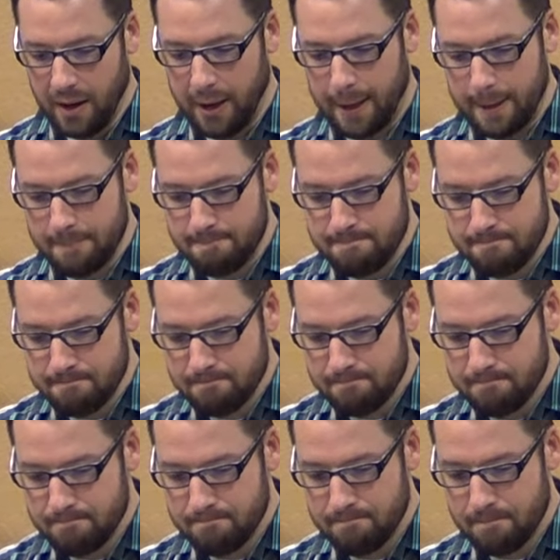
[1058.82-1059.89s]
And
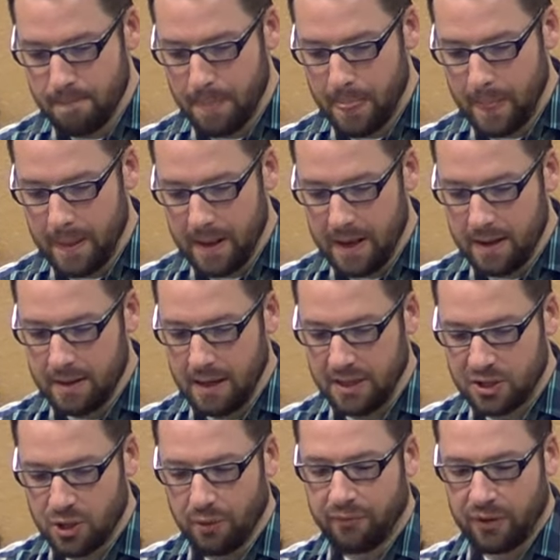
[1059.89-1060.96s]

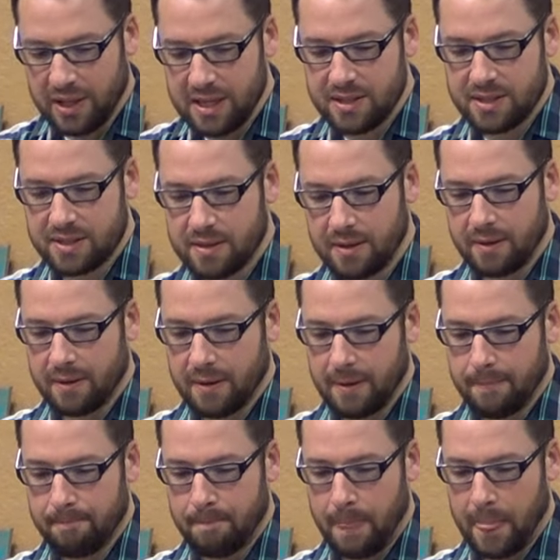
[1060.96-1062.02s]
so for this,
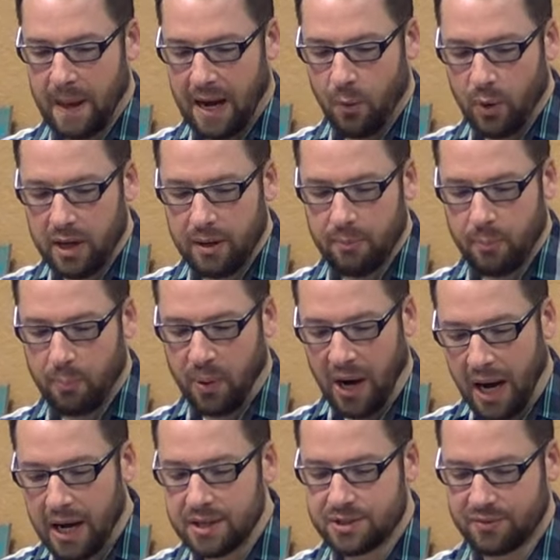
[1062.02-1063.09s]
I want to
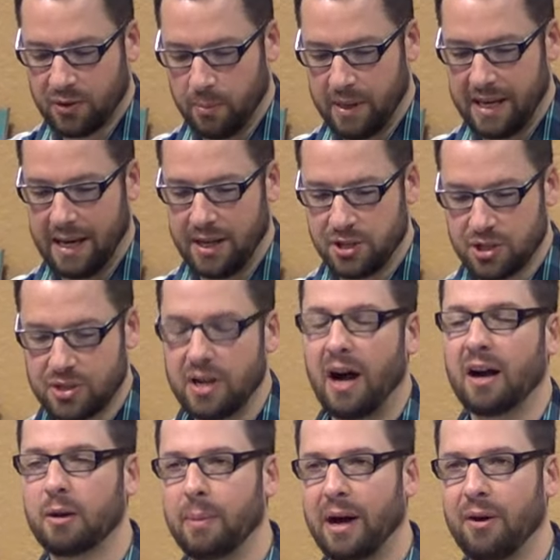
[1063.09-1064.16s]
pause for a minute and just
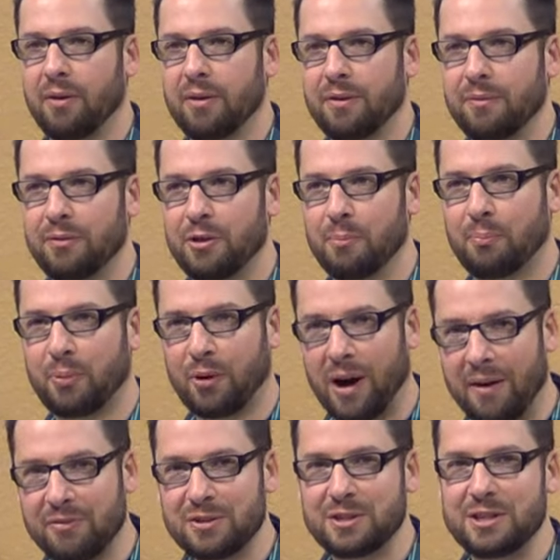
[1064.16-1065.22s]
talk about the
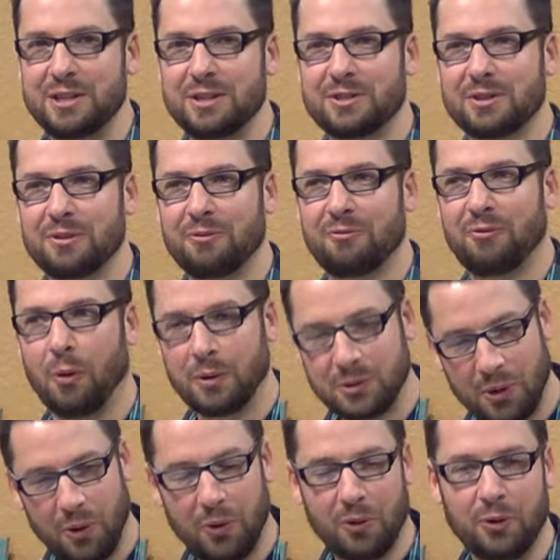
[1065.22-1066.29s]
prophecies
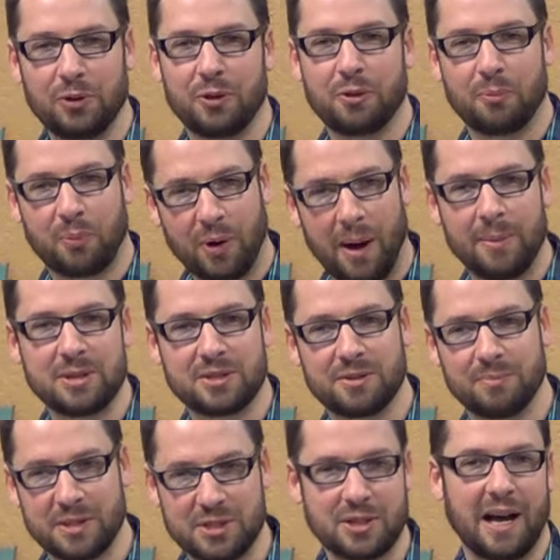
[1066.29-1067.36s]
foretold, the
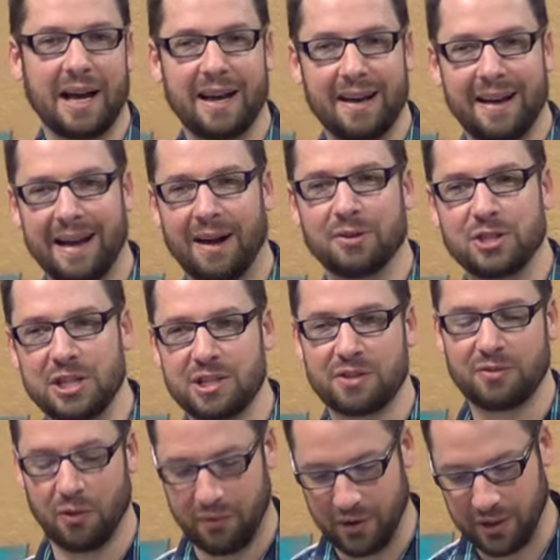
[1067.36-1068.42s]
promised Messiah, and how
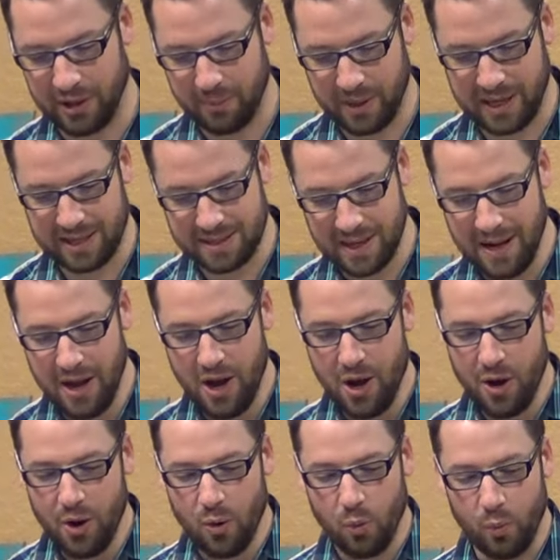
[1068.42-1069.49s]
Jesus fulfilled it, because
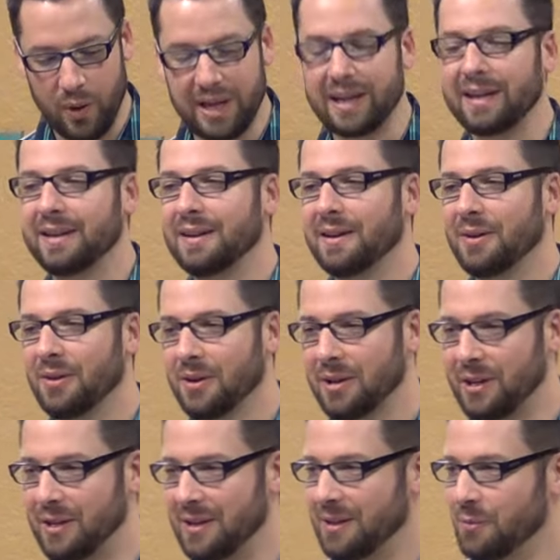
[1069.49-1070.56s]
we can
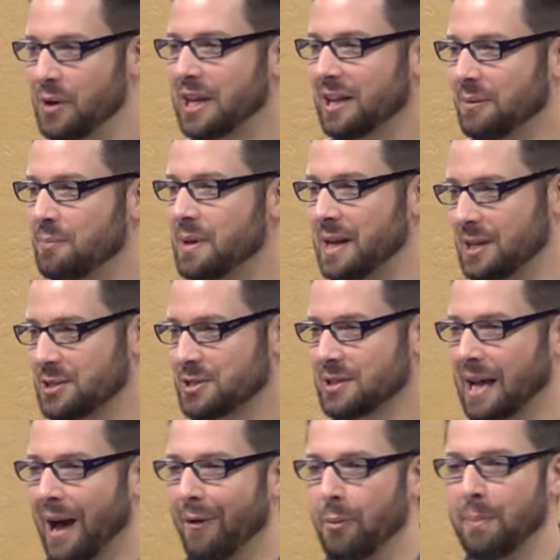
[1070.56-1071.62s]

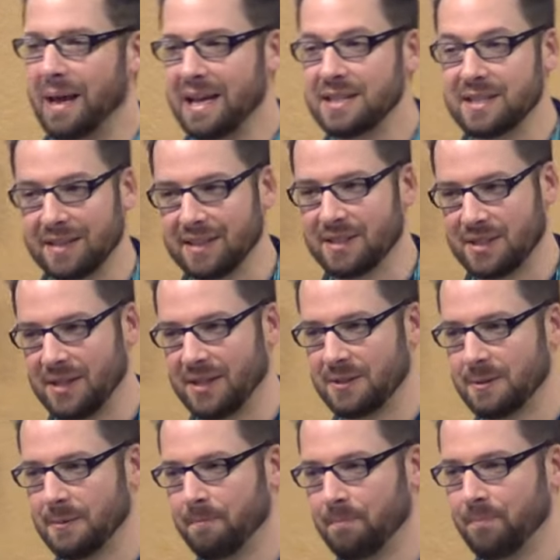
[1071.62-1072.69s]
miss how amazing this
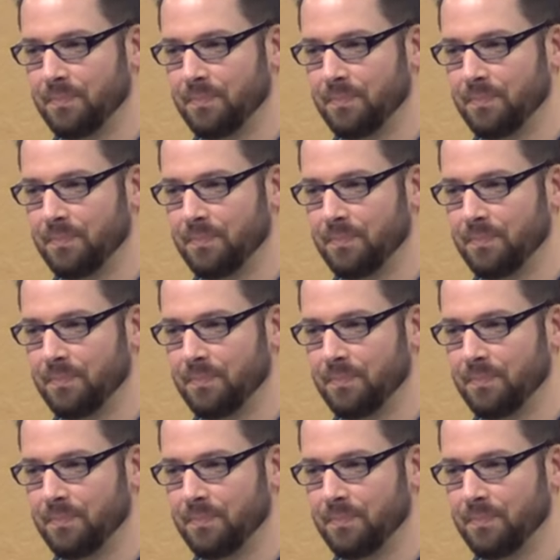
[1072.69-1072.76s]
is.